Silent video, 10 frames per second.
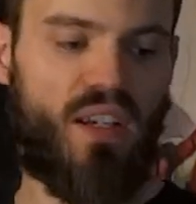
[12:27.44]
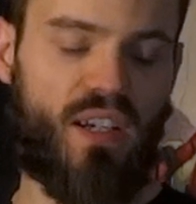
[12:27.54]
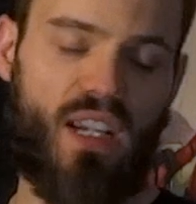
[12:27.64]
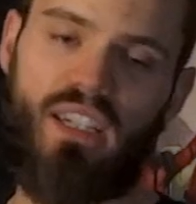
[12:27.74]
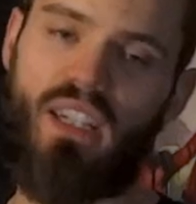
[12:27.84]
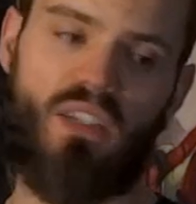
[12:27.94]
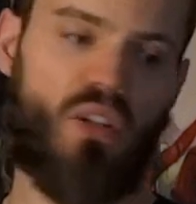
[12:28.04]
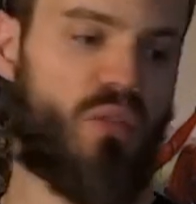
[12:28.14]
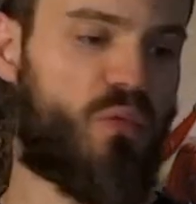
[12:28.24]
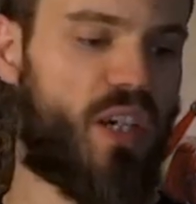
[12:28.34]
I then
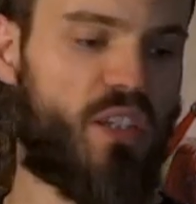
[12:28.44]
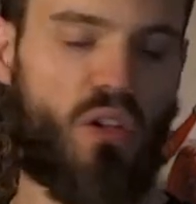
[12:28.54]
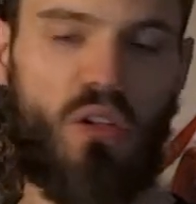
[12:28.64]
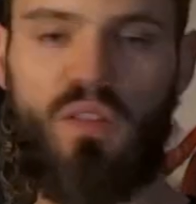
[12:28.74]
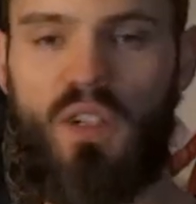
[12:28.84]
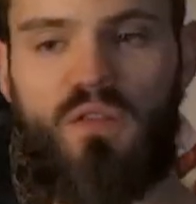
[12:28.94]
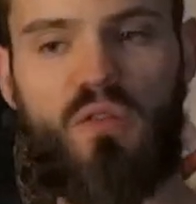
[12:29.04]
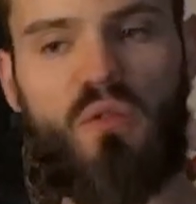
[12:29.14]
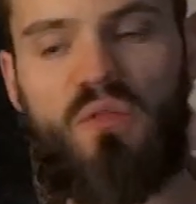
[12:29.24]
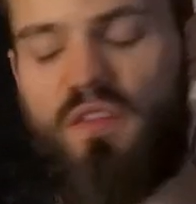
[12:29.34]
went over
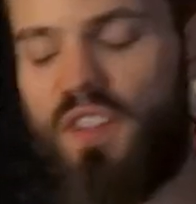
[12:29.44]
through